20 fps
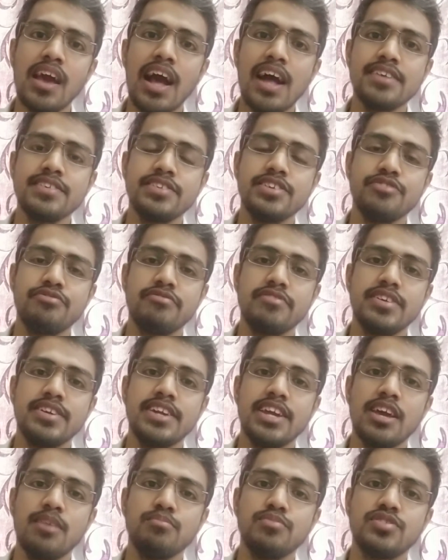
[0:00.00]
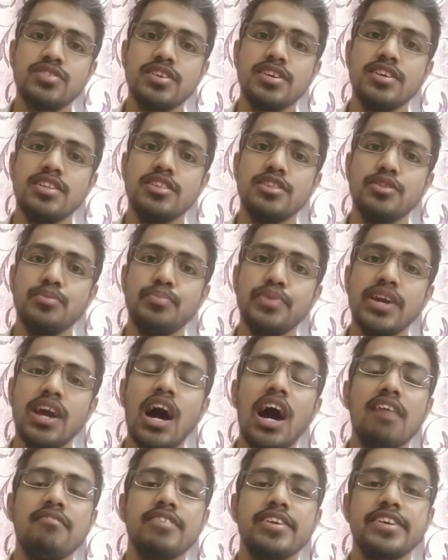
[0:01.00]
has different names. In
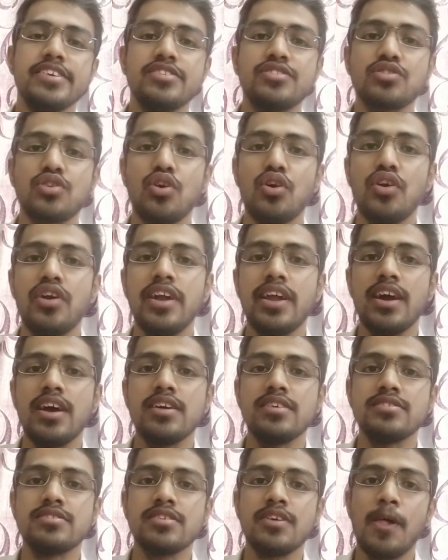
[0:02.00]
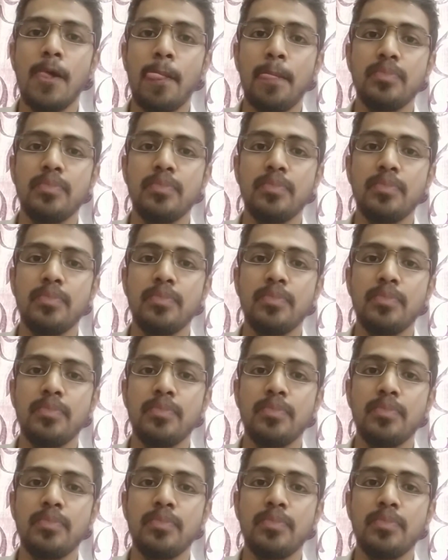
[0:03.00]
Bihar, it is called as